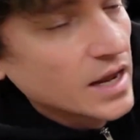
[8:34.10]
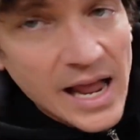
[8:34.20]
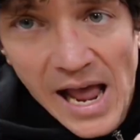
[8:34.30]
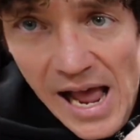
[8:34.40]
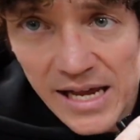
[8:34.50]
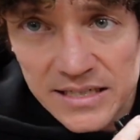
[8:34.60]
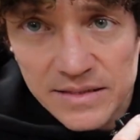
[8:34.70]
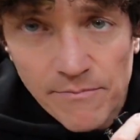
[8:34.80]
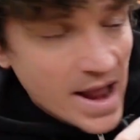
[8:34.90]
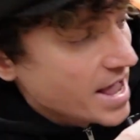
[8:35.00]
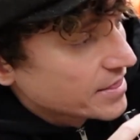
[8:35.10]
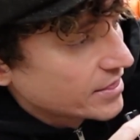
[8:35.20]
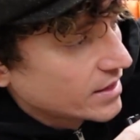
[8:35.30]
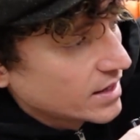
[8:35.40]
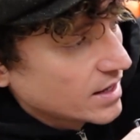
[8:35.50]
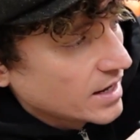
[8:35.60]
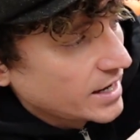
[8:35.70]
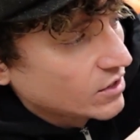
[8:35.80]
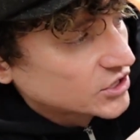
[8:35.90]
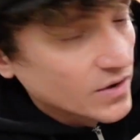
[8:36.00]
has math. It
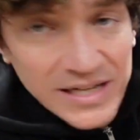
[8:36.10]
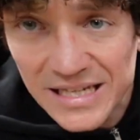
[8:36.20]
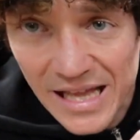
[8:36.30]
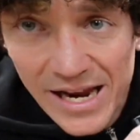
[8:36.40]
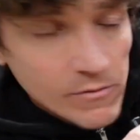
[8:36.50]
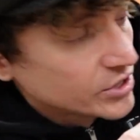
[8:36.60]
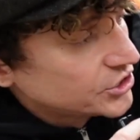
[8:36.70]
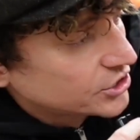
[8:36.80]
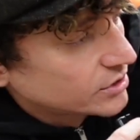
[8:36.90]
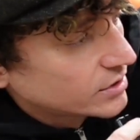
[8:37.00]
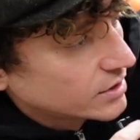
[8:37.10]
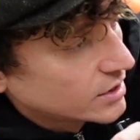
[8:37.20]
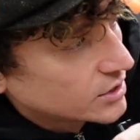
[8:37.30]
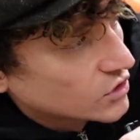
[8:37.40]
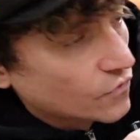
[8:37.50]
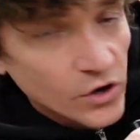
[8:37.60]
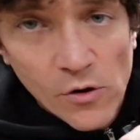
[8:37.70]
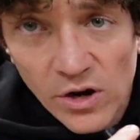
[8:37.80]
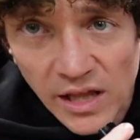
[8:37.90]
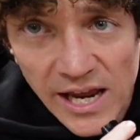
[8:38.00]
also has language. So if we go
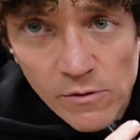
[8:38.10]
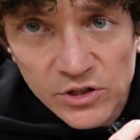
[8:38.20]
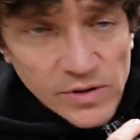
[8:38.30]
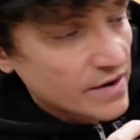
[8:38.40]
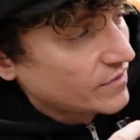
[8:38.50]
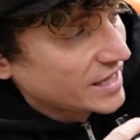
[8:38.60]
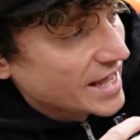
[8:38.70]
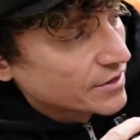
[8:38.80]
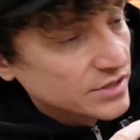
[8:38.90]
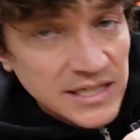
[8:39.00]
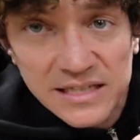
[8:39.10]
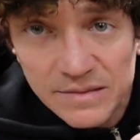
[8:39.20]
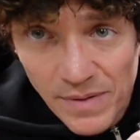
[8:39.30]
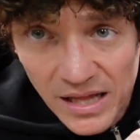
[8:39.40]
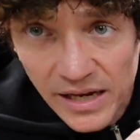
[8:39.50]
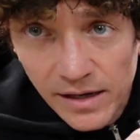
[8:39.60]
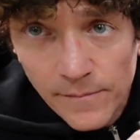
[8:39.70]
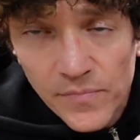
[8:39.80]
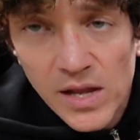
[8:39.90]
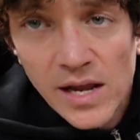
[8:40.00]
into language, we have letters and spelling,
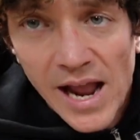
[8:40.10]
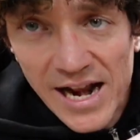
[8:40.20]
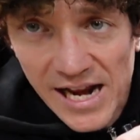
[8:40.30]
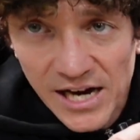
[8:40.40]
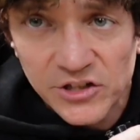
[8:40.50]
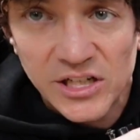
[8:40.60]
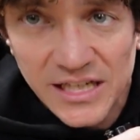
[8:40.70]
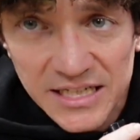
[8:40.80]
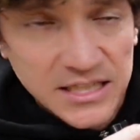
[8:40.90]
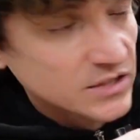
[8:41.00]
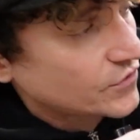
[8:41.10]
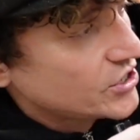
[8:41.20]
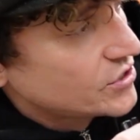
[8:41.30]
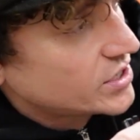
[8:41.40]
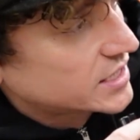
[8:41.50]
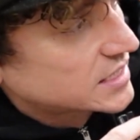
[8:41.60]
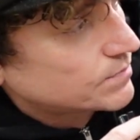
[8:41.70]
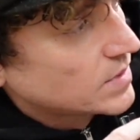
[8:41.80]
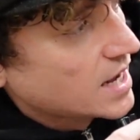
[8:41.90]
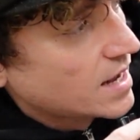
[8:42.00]
and it actually listens for you
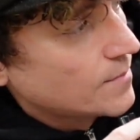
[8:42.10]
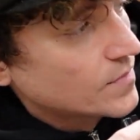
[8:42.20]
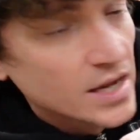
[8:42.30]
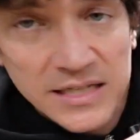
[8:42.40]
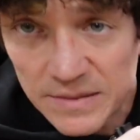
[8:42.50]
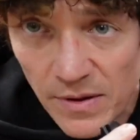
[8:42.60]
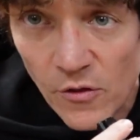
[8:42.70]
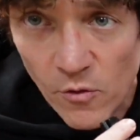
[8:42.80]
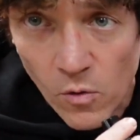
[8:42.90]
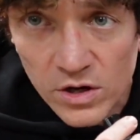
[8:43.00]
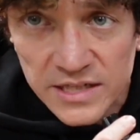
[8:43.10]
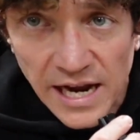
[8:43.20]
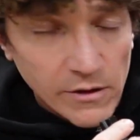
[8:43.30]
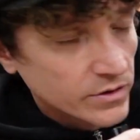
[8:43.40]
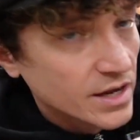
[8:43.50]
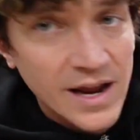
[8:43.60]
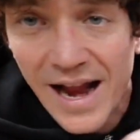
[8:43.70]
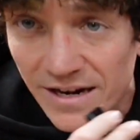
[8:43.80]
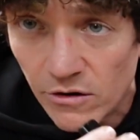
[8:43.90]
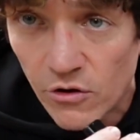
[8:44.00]
to spell the words out,
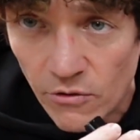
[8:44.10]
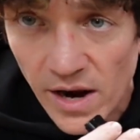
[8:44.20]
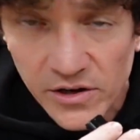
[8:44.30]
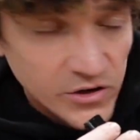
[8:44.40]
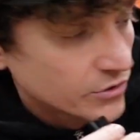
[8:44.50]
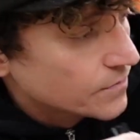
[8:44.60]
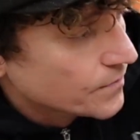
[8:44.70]
and it'll correct you.